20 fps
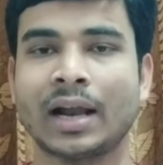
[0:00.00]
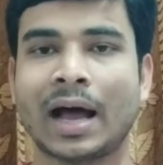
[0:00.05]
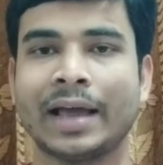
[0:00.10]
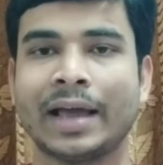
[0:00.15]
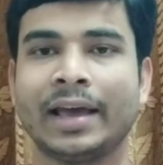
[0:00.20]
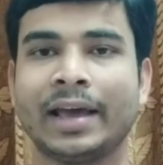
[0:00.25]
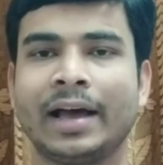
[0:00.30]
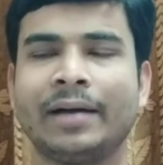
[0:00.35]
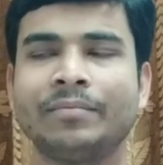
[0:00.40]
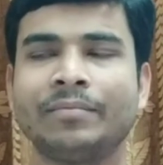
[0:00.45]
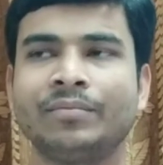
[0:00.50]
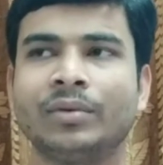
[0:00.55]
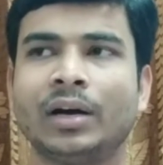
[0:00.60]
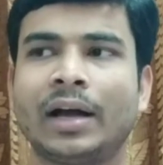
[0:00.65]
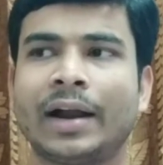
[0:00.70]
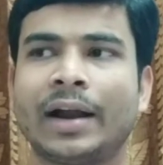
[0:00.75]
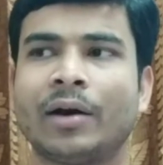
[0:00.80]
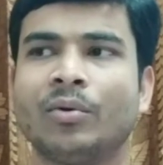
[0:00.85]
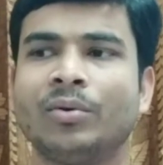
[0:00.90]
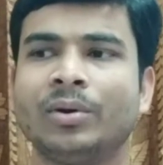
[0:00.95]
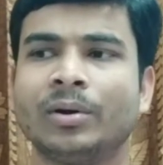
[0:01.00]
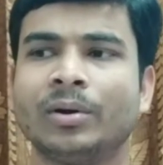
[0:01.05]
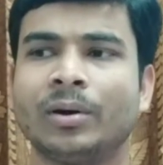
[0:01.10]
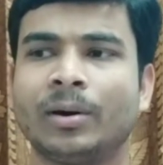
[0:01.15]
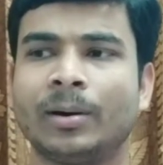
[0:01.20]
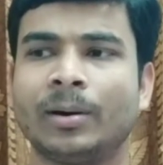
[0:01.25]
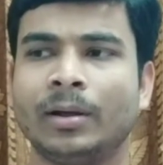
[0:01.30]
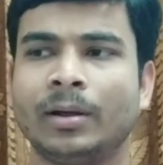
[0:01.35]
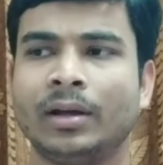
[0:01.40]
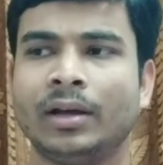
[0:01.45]
I have around
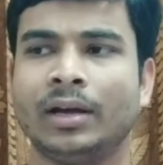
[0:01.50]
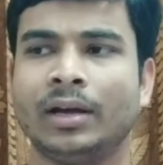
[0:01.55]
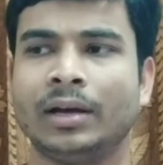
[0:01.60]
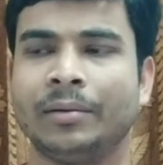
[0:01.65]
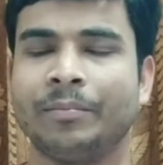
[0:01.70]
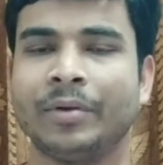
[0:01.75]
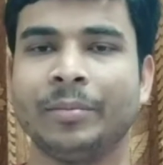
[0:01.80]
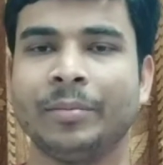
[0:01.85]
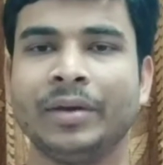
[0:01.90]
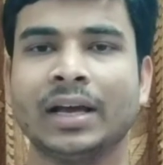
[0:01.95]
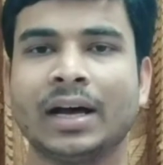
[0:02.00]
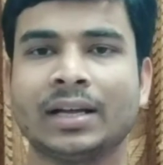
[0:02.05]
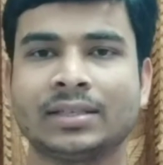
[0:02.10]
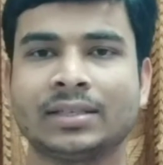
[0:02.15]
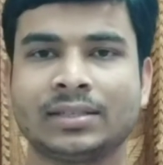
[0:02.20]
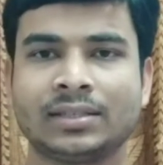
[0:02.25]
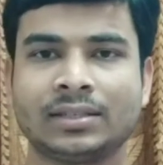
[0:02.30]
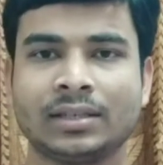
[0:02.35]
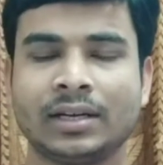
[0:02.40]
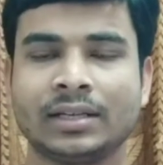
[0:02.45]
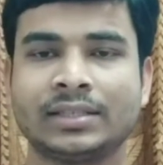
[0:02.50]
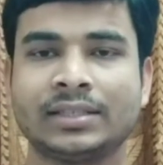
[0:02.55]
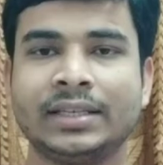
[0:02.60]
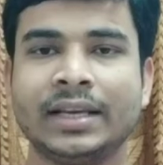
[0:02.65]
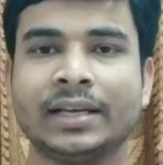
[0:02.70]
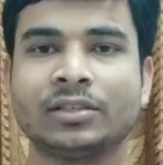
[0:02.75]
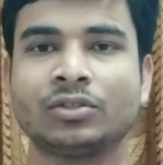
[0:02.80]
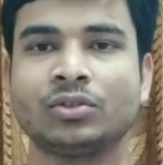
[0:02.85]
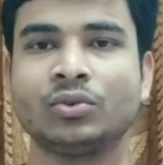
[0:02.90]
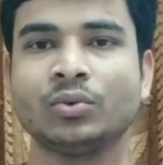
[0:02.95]
uh, previous uh,
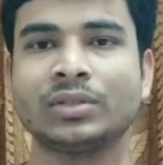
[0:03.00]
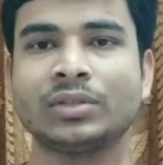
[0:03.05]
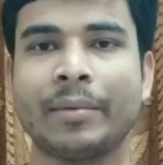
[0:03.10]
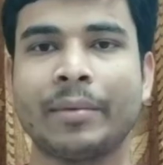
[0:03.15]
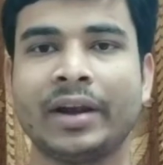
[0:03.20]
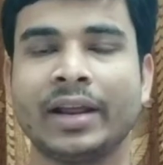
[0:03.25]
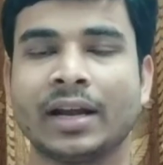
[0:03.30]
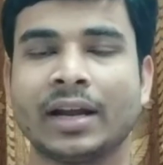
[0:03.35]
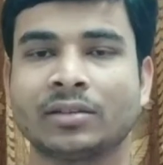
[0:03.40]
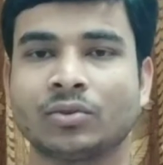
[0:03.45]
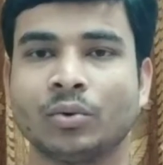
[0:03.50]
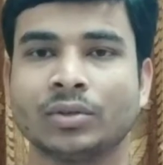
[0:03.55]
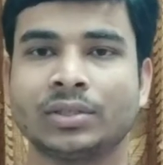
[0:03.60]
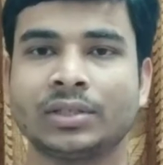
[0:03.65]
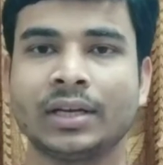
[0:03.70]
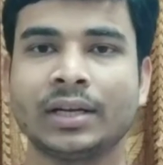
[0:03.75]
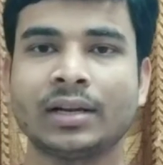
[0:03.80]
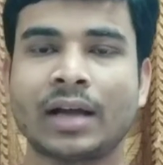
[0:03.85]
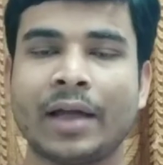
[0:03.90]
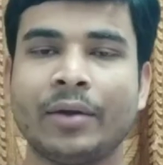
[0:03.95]
six to seven years question.